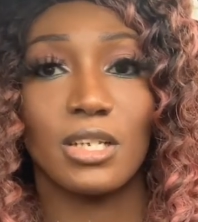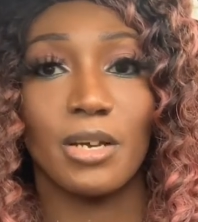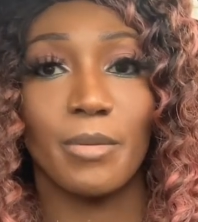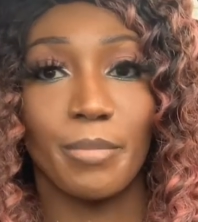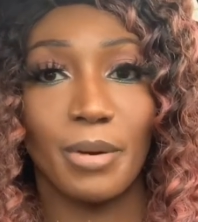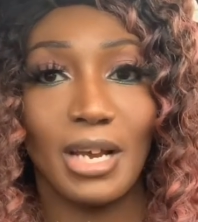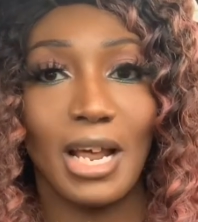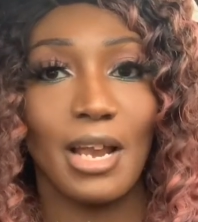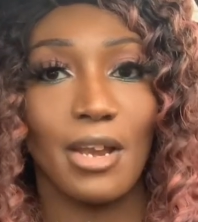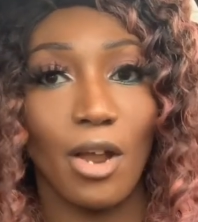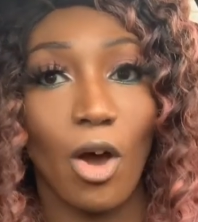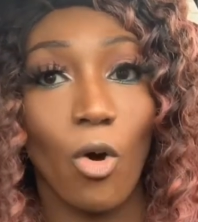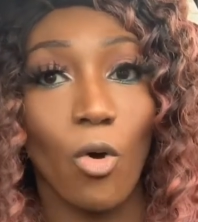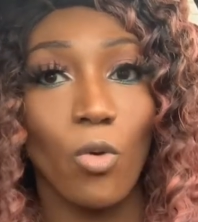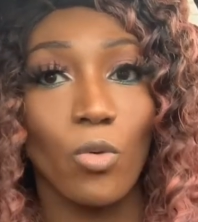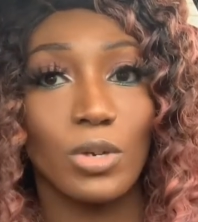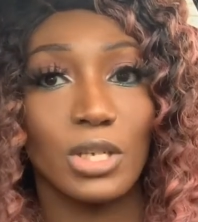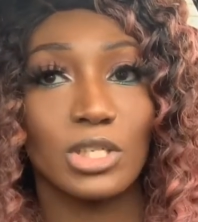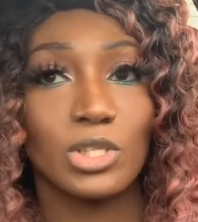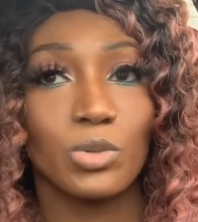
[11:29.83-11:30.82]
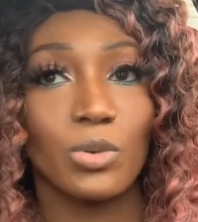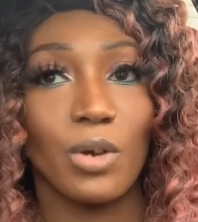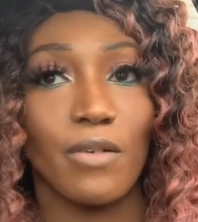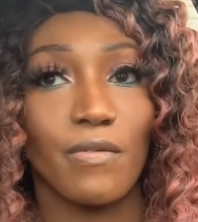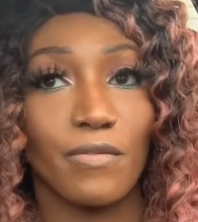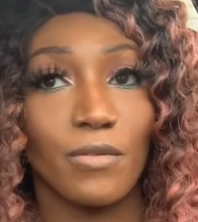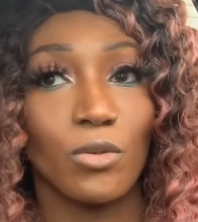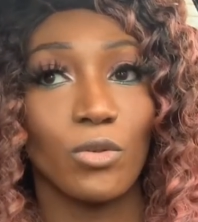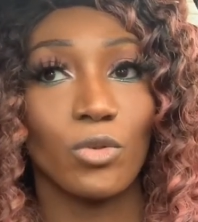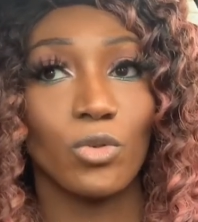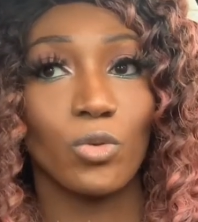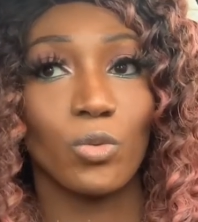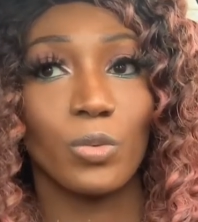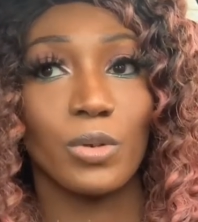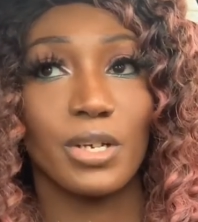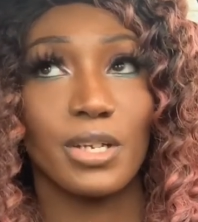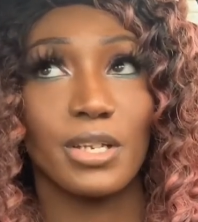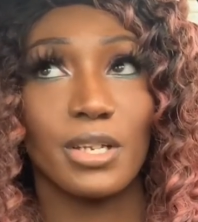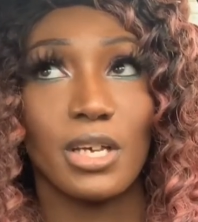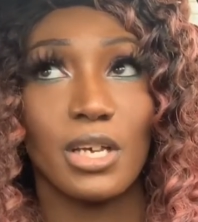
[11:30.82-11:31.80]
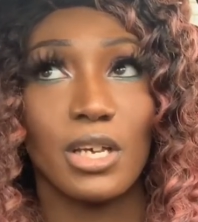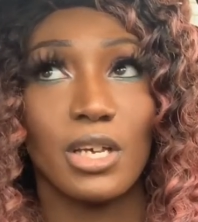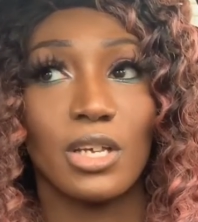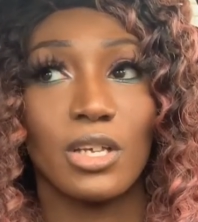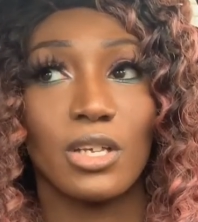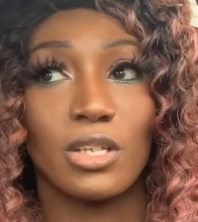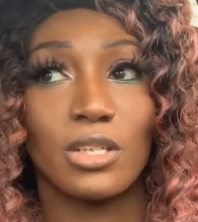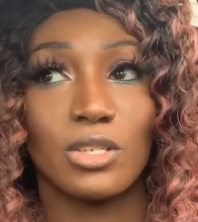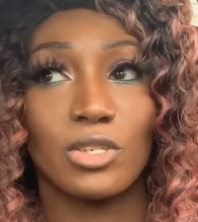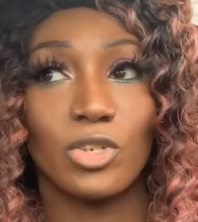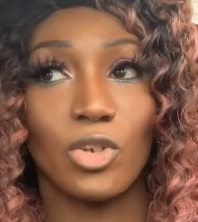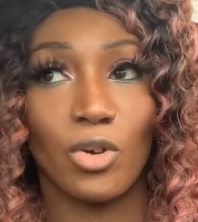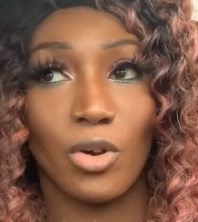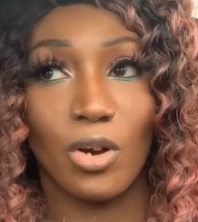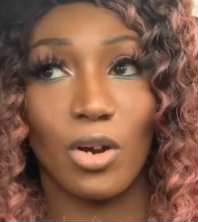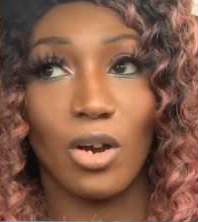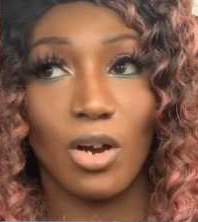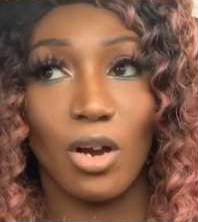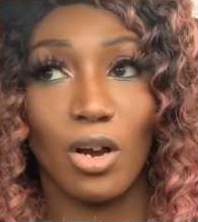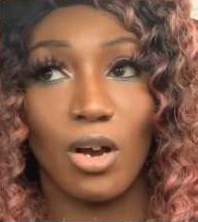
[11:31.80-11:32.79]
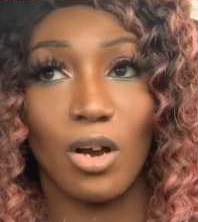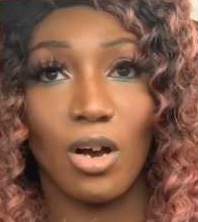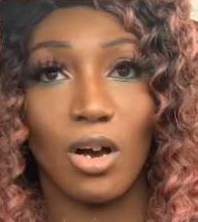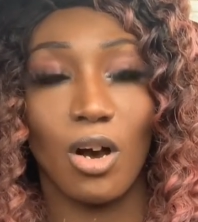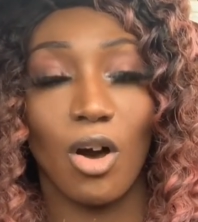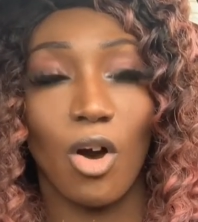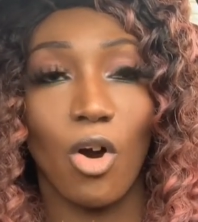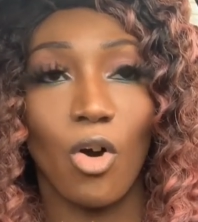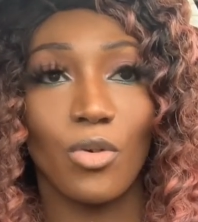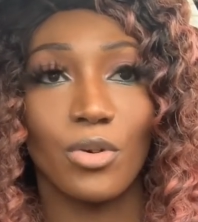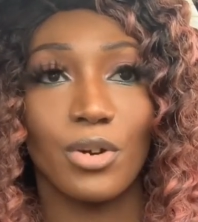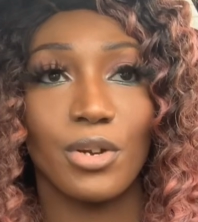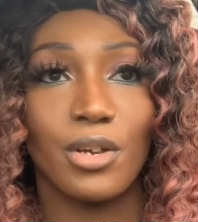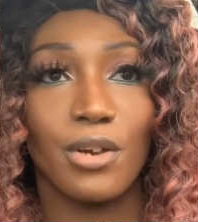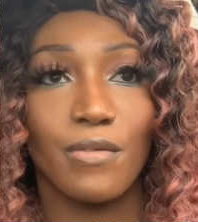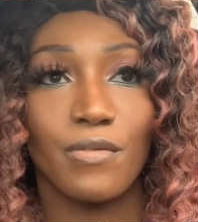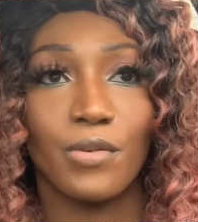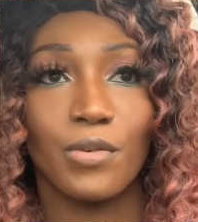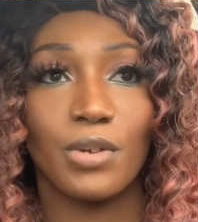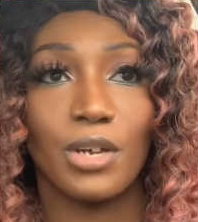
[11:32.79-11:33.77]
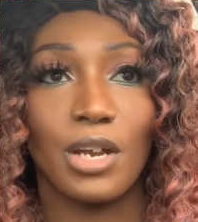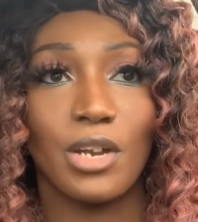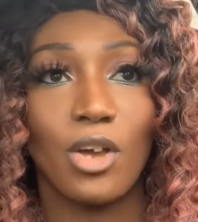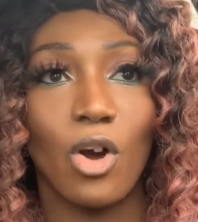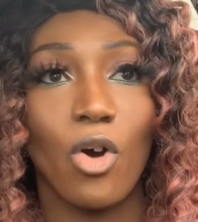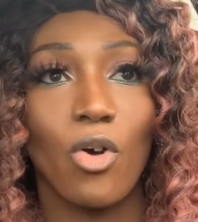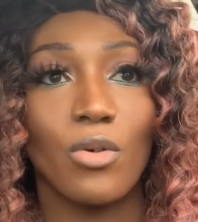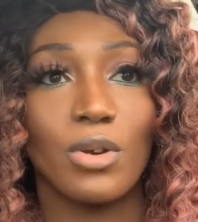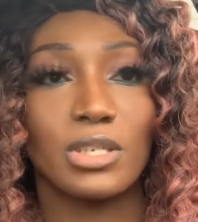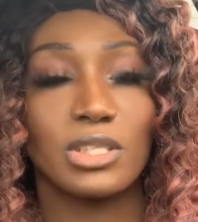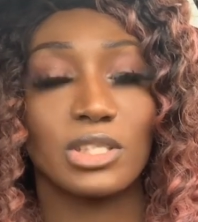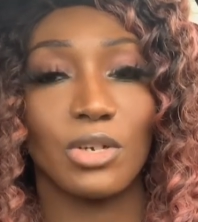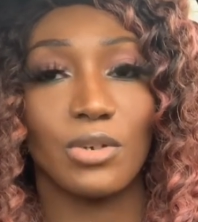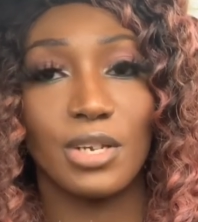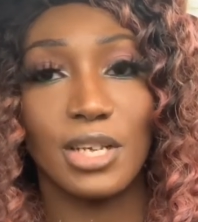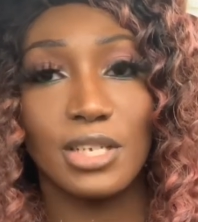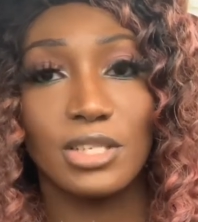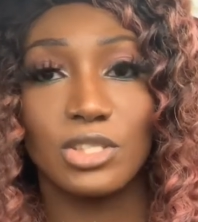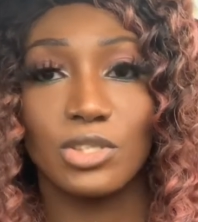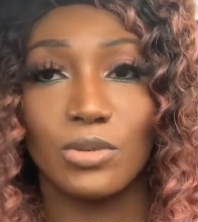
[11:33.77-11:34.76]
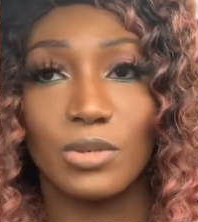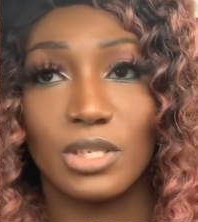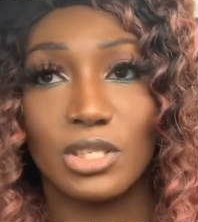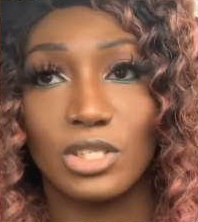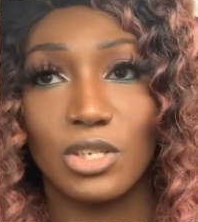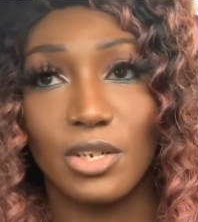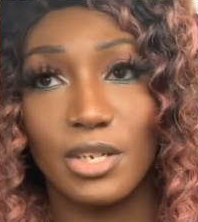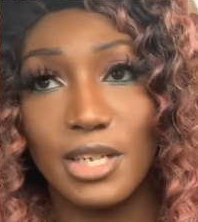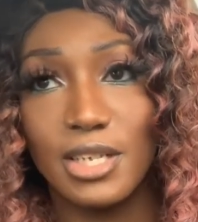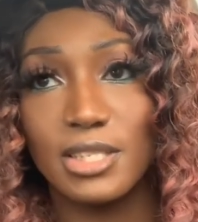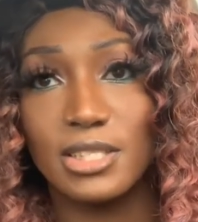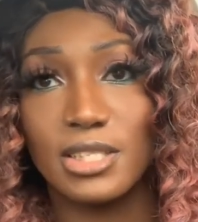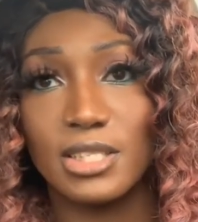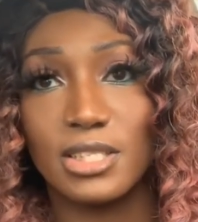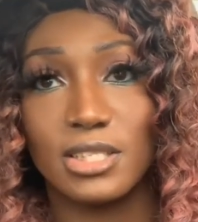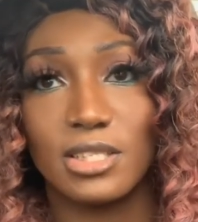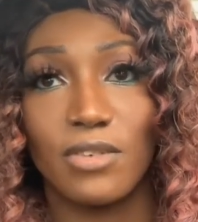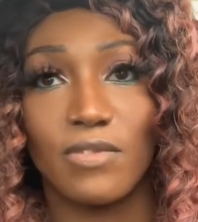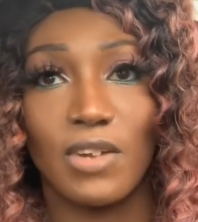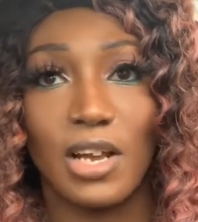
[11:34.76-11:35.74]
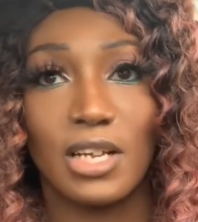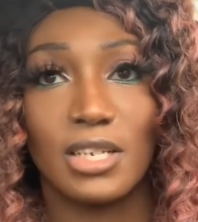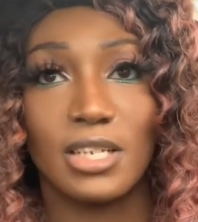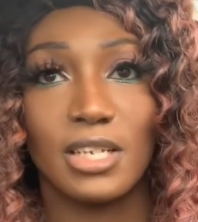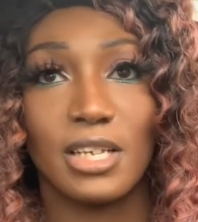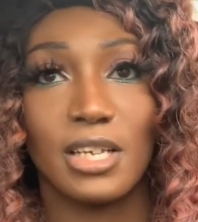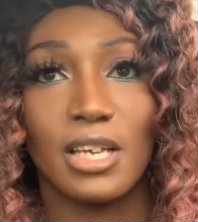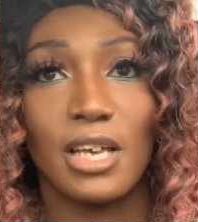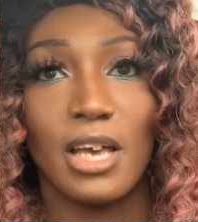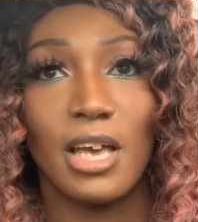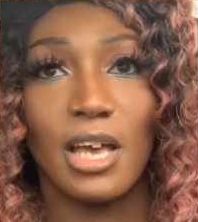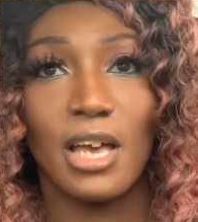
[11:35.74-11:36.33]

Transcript: but I know that you have fooled with your older nephew and I know that your niece, you get your niece and stuff like that.